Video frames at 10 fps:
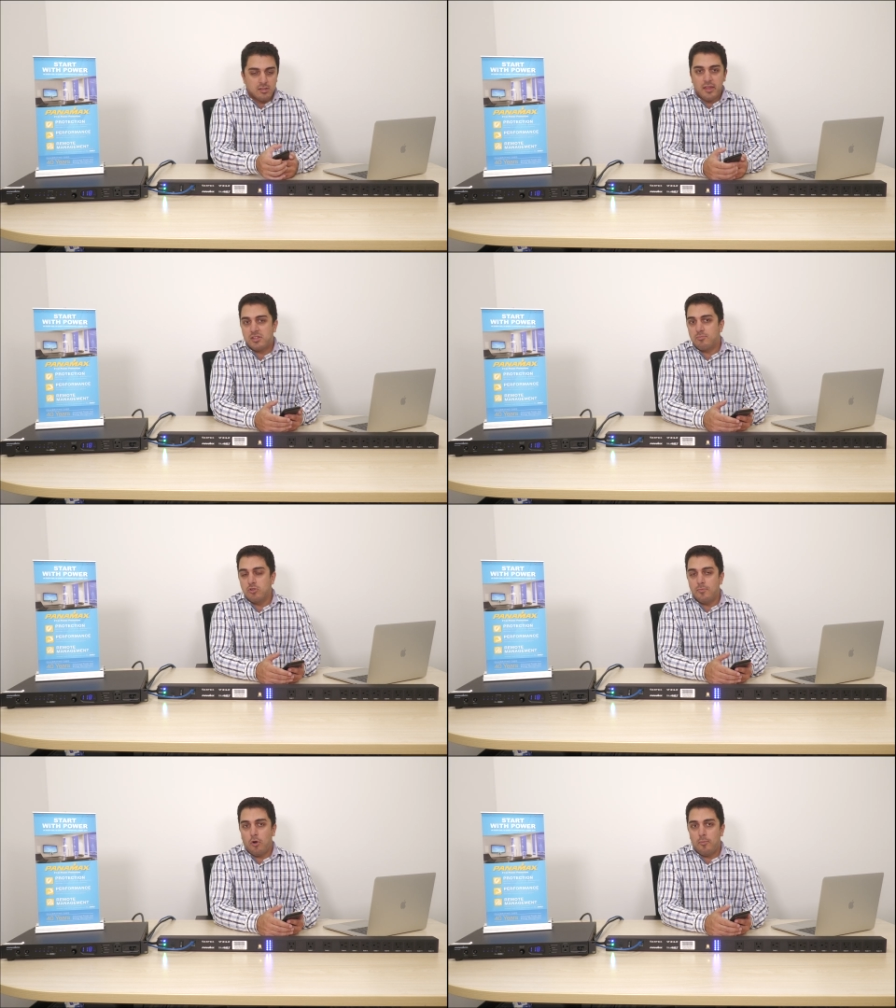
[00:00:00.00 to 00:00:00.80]
So that's the
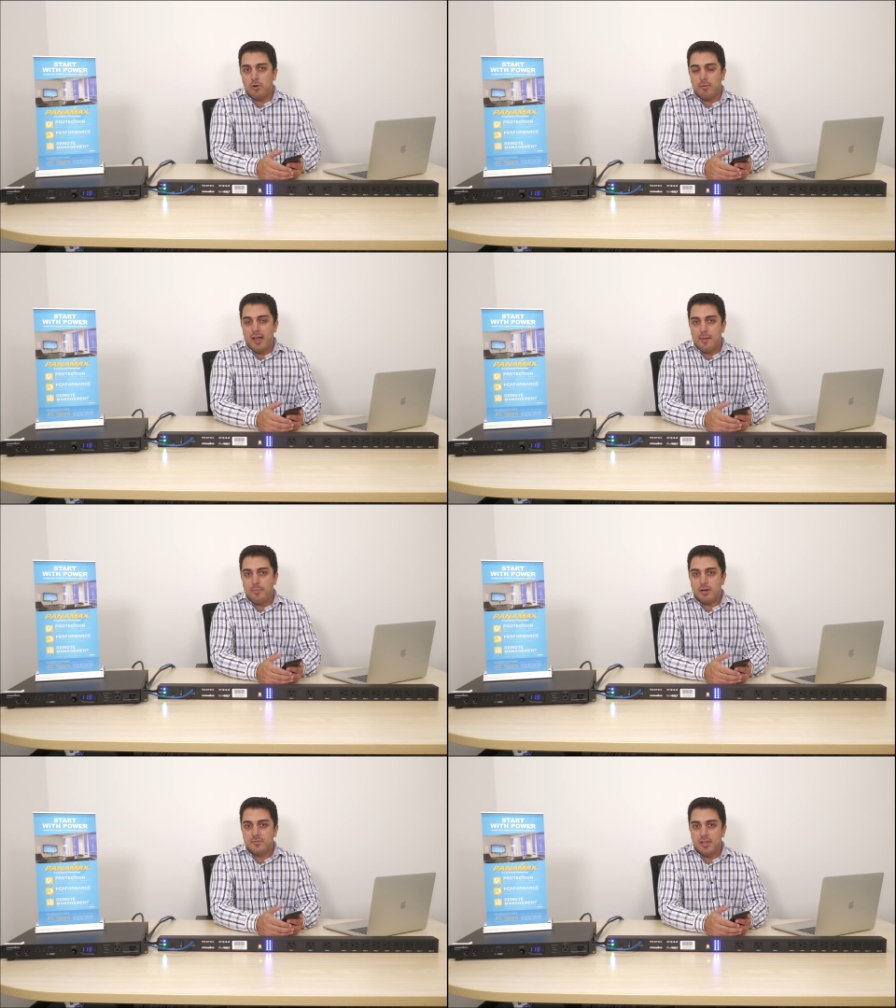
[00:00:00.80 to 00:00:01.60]
Blue Bolt mobile
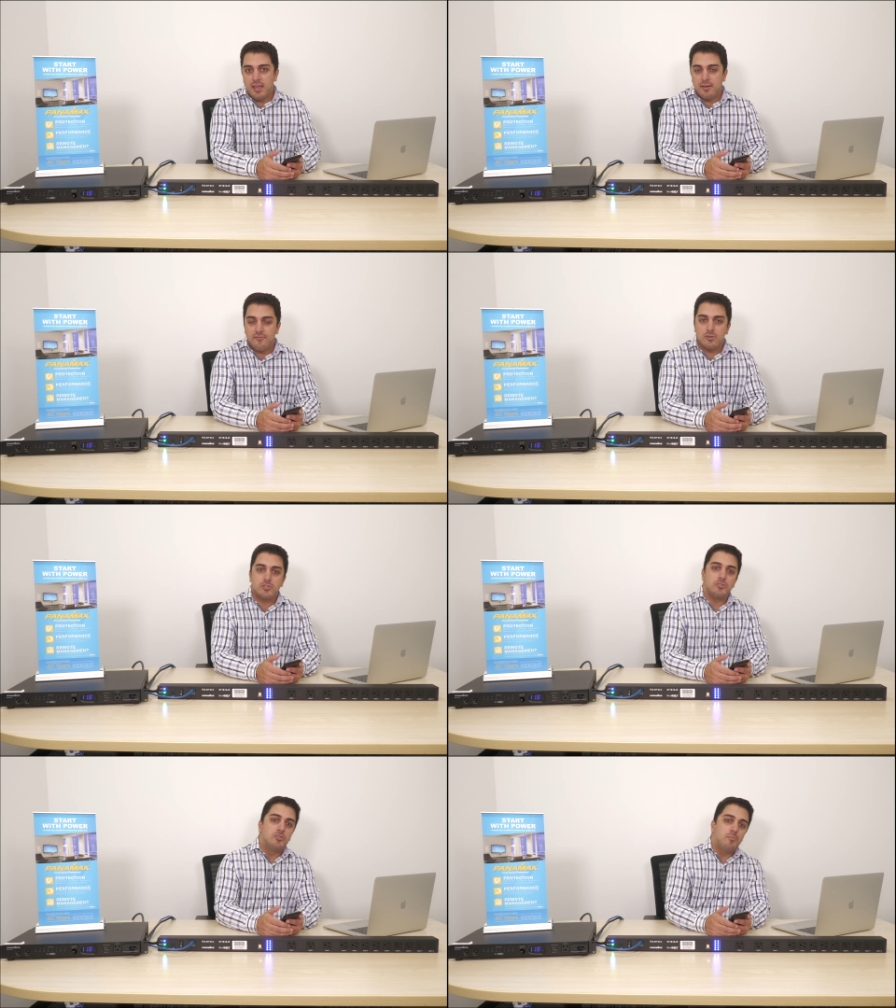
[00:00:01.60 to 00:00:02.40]
app update,
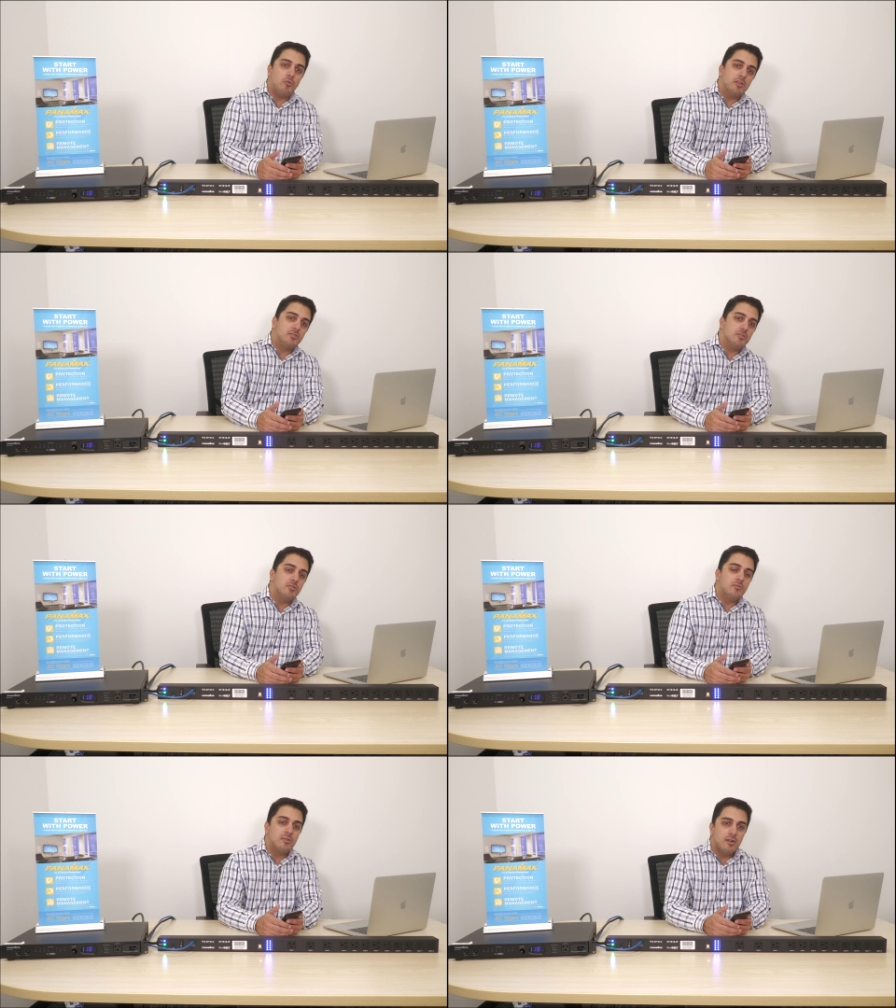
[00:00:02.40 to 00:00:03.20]
version
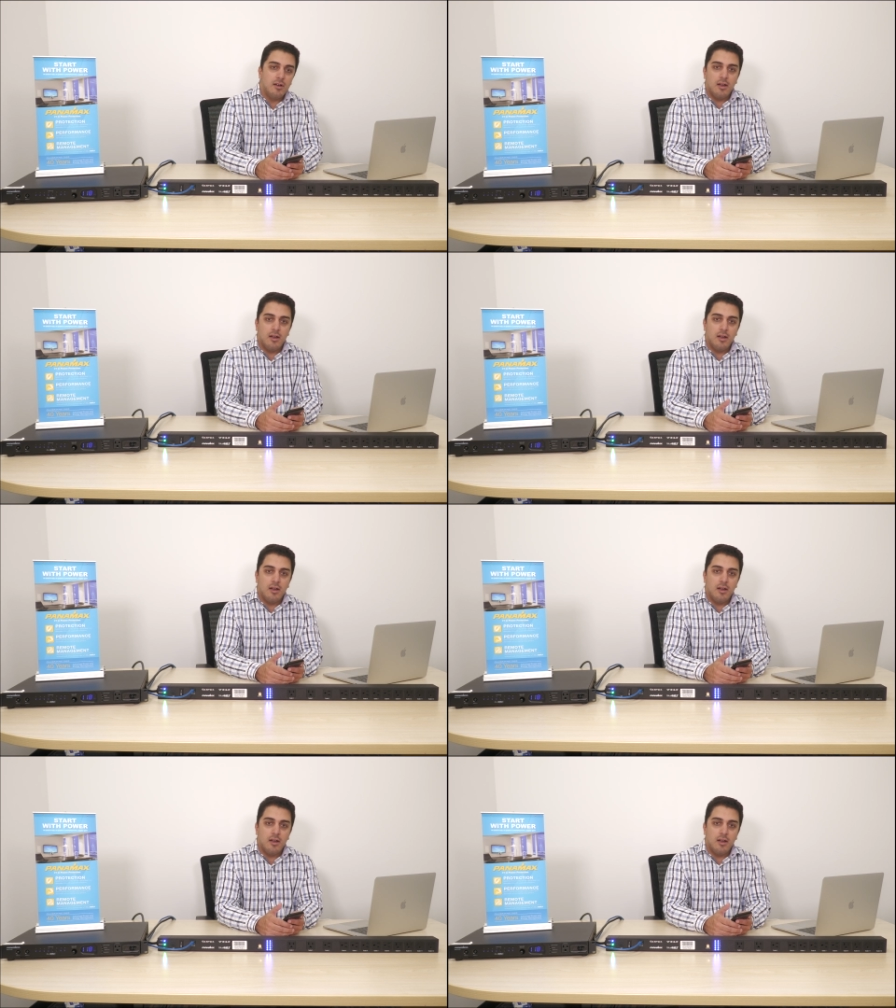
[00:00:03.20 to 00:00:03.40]
2.2.